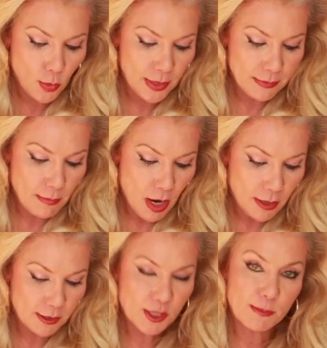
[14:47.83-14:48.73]
With
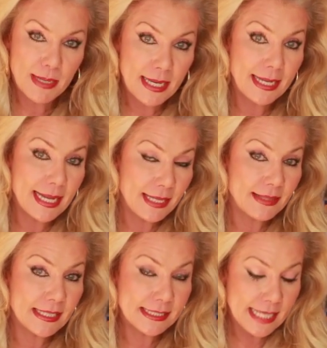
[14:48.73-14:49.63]
Mars being
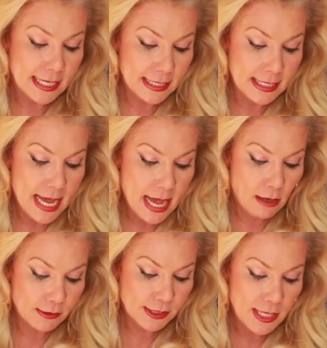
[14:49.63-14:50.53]
in the second
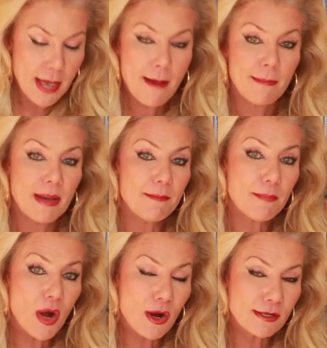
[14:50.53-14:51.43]
house. But
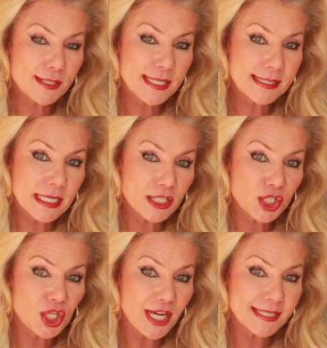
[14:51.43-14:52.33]
Mars is
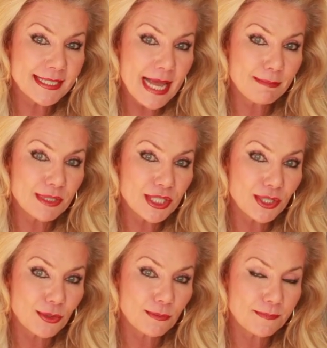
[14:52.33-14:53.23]
conjunct
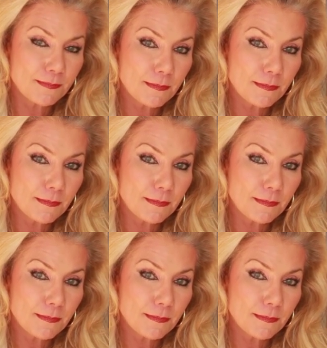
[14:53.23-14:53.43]
Neptune.